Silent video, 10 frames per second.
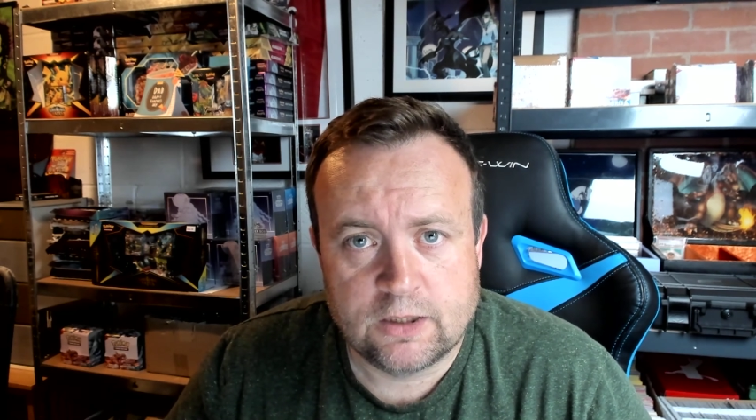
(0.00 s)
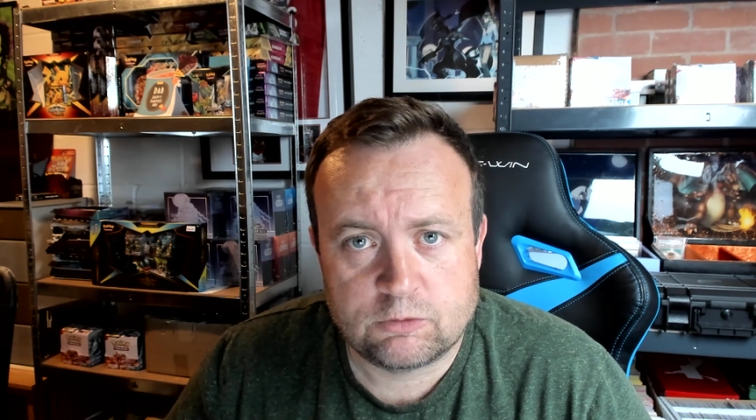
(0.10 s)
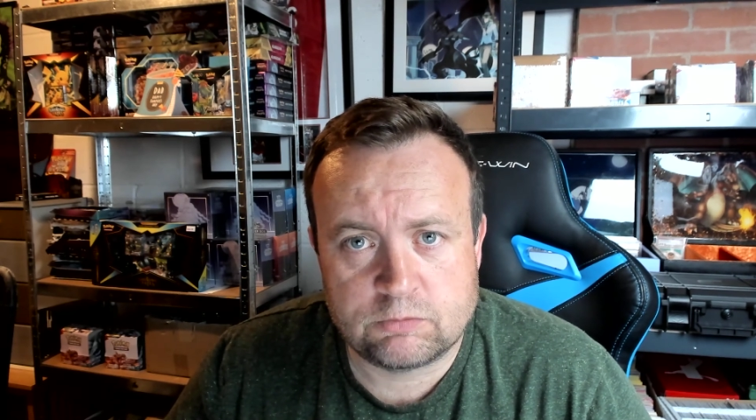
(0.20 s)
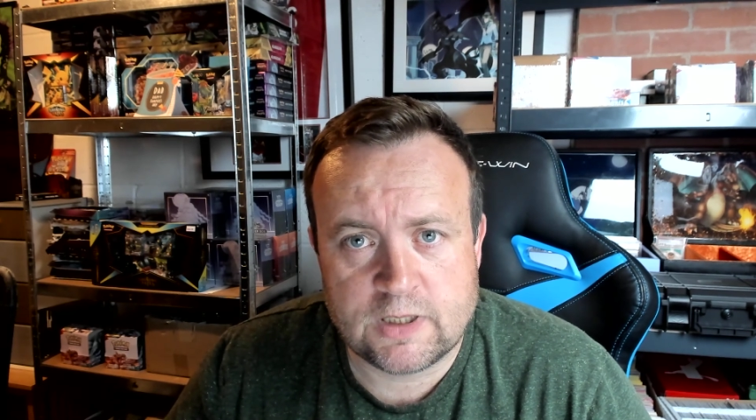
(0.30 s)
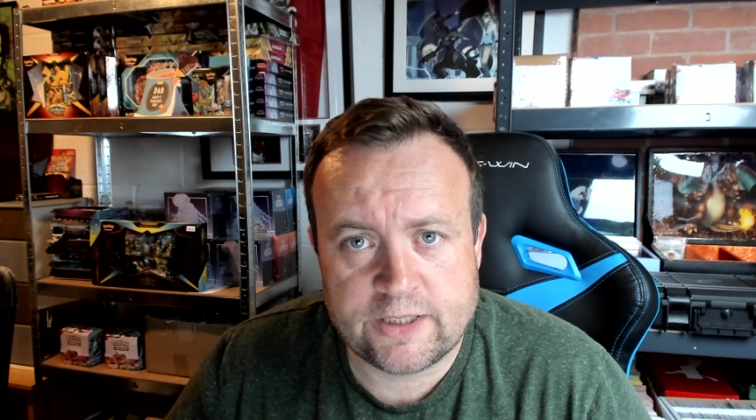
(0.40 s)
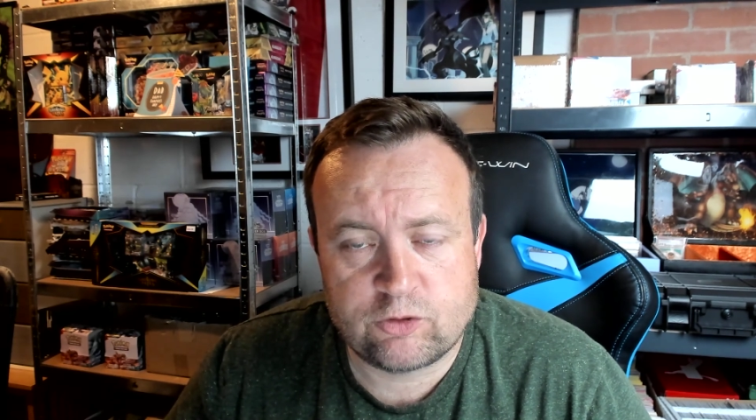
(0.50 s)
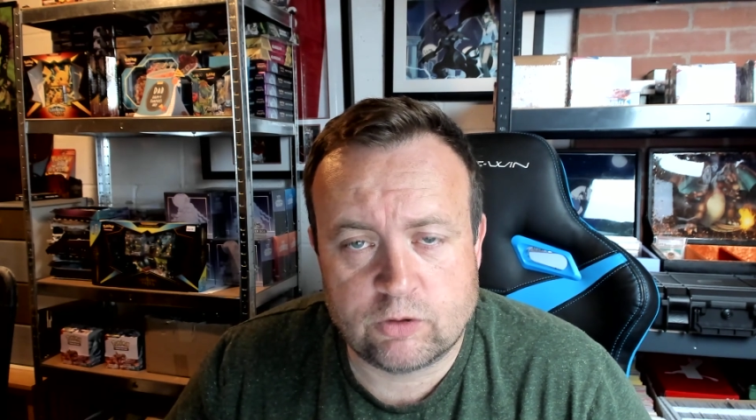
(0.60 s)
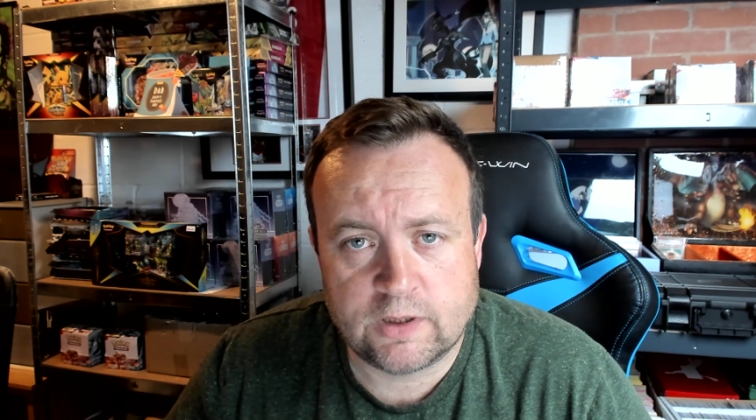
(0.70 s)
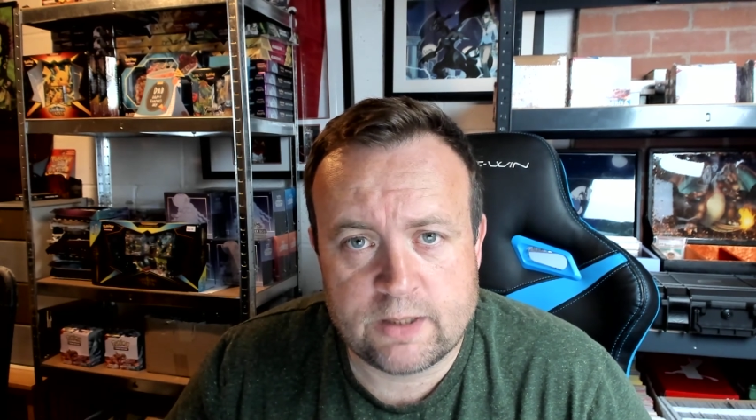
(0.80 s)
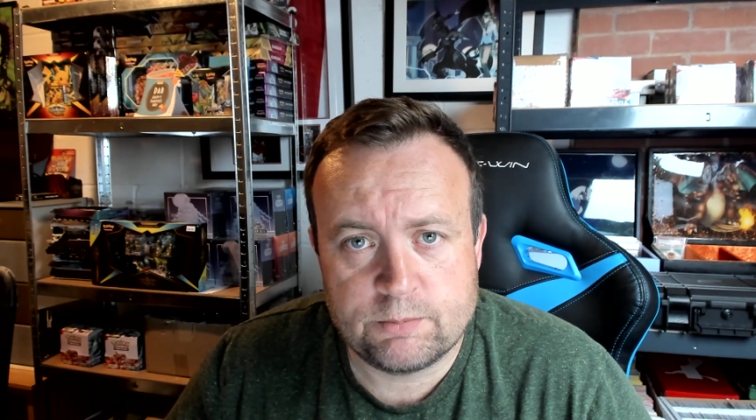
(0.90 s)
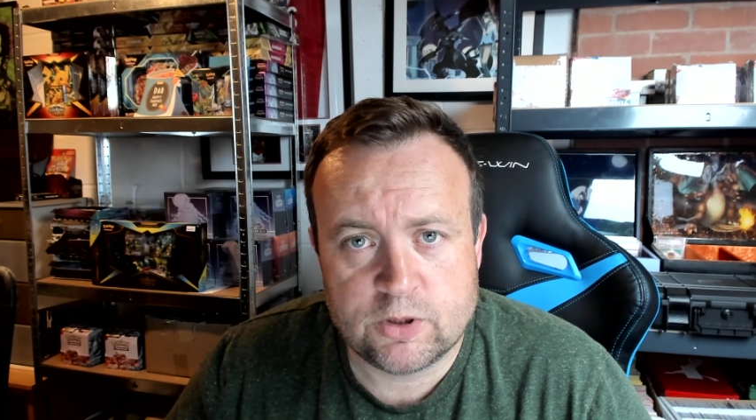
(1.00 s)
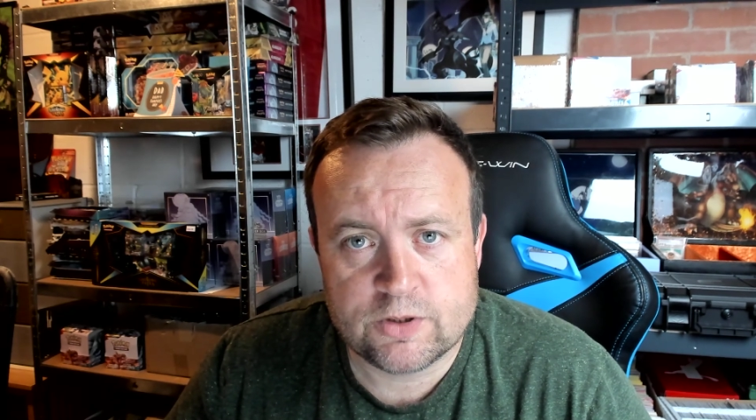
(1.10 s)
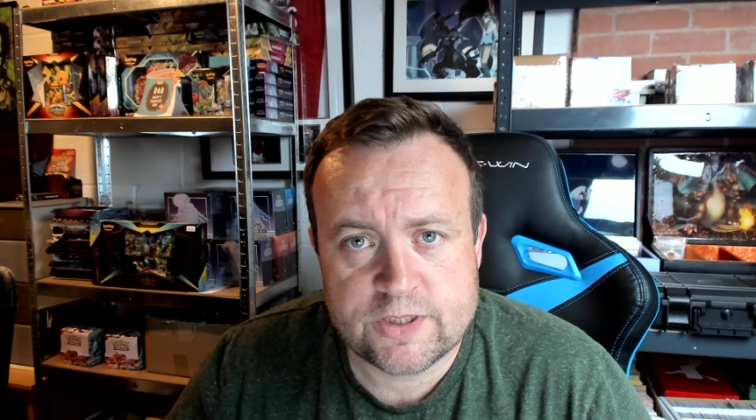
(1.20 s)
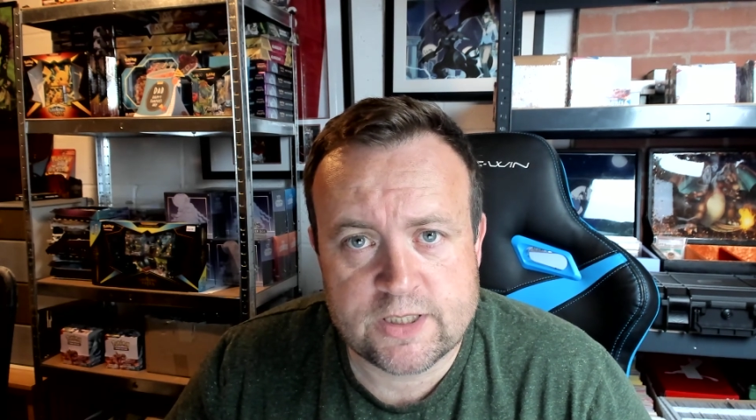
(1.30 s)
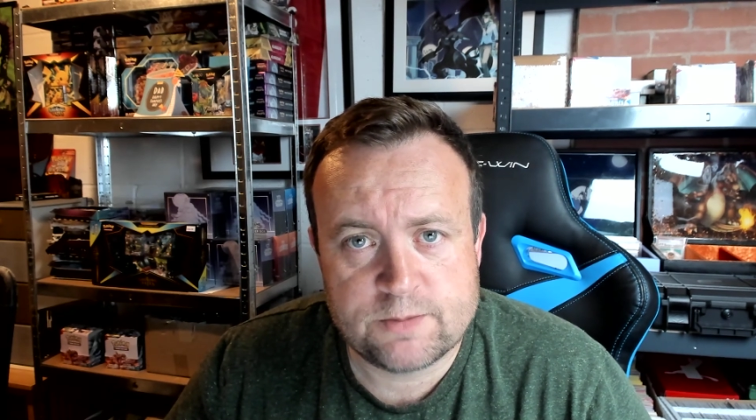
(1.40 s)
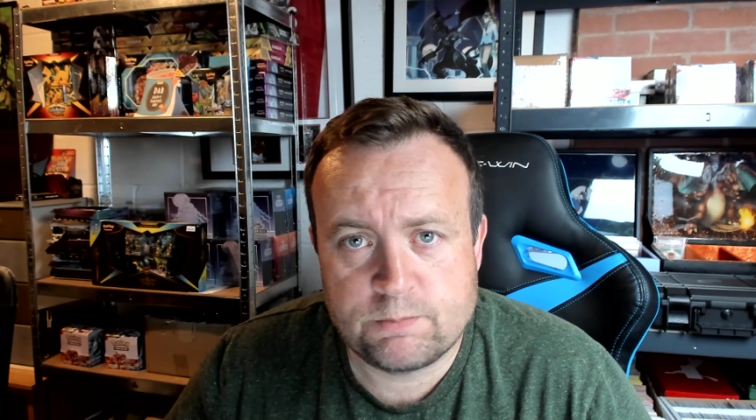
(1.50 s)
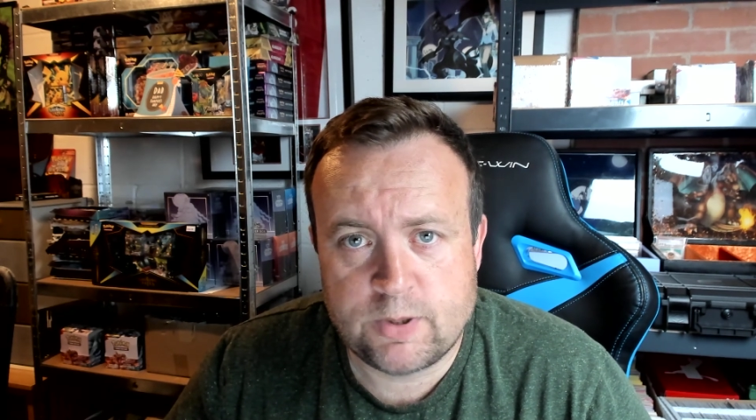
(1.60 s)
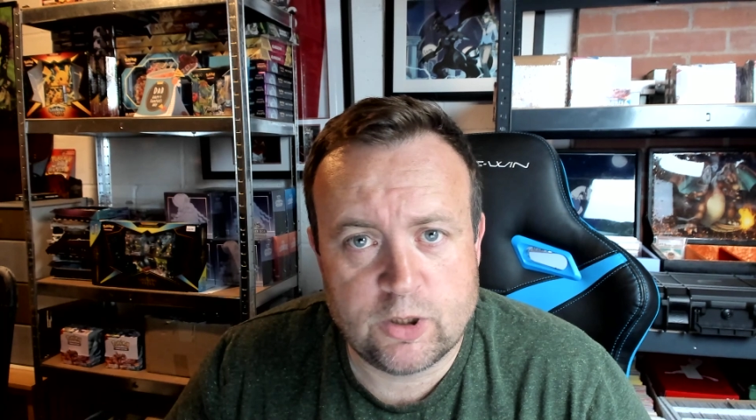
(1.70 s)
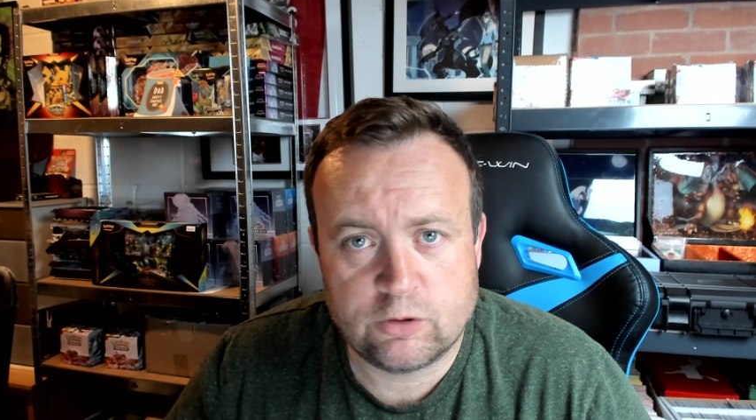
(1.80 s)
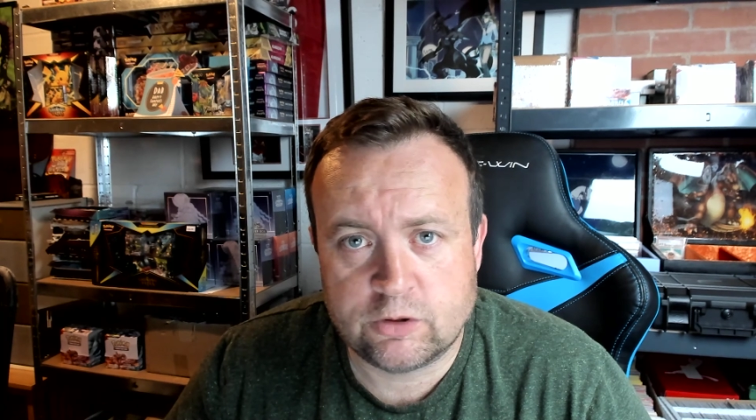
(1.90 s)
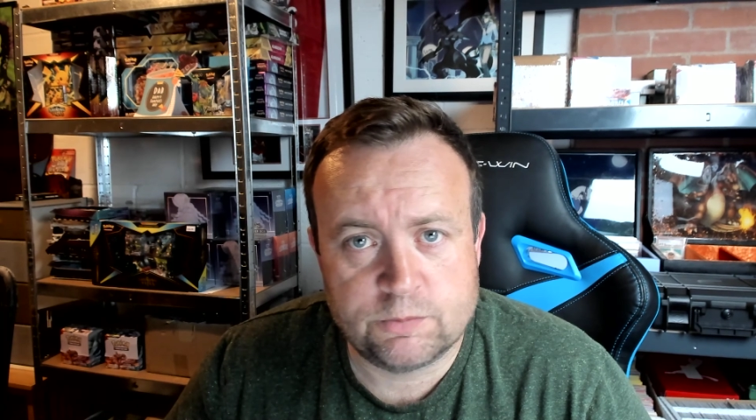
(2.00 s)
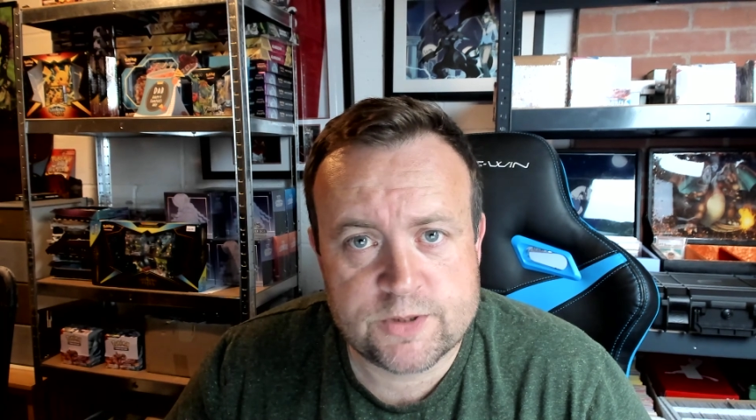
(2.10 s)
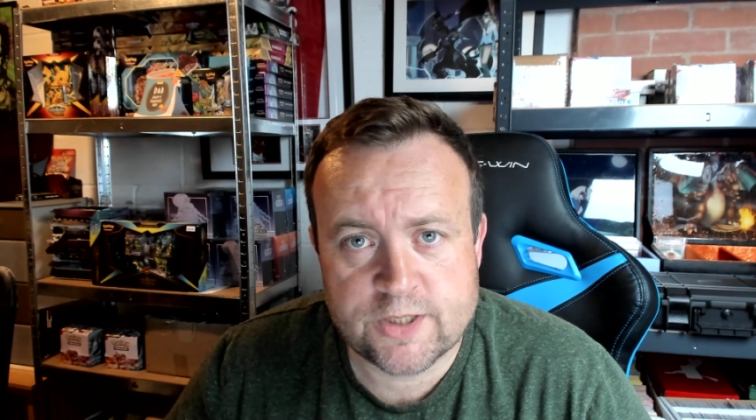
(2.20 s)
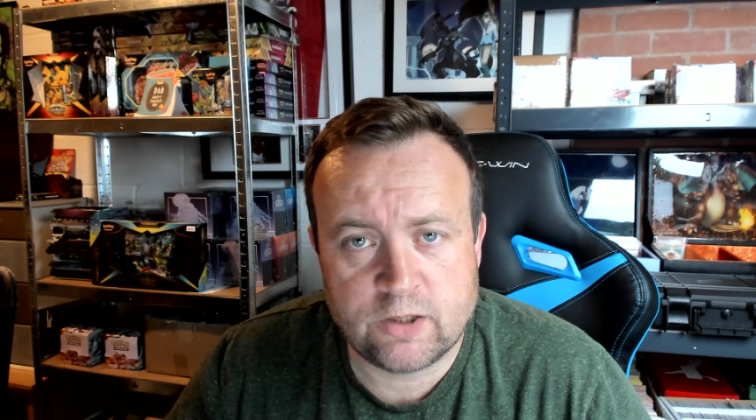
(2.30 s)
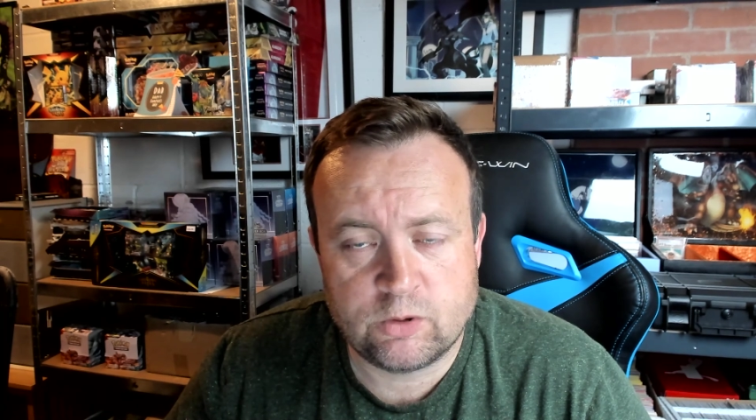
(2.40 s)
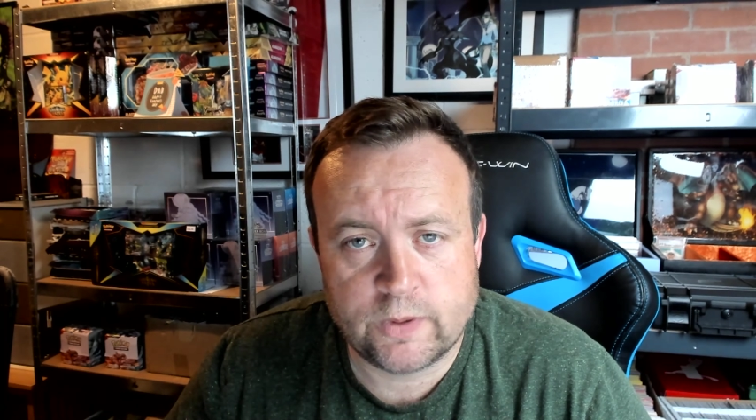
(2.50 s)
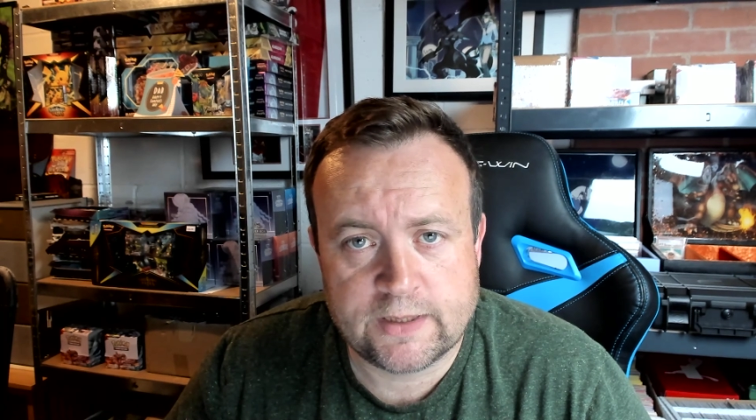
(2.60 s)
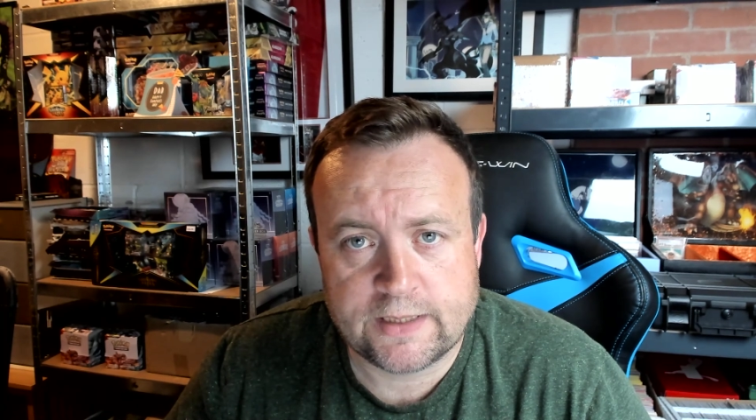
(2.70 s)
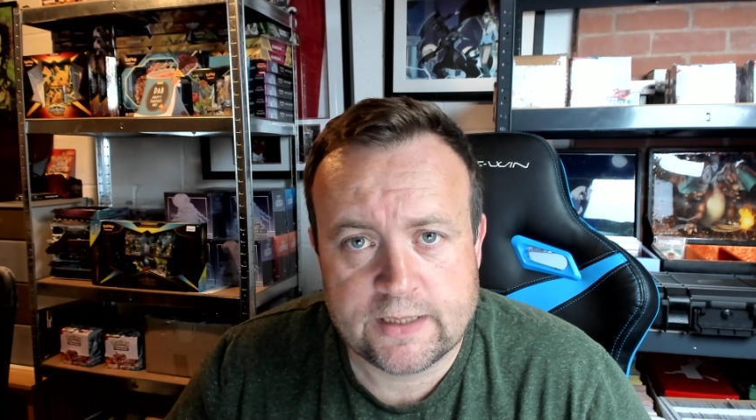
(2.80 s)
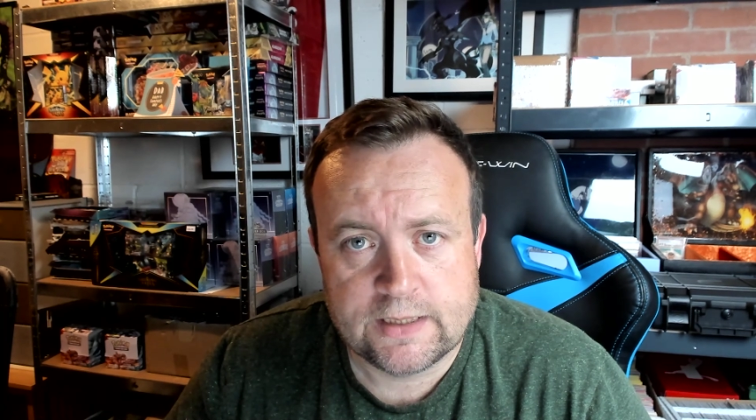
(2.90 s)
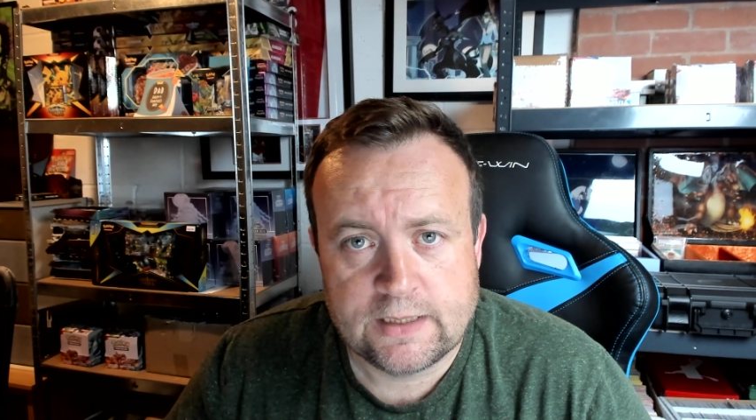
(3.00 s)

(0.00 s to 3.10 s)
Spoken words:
really struggling, but she's perked up so quickly.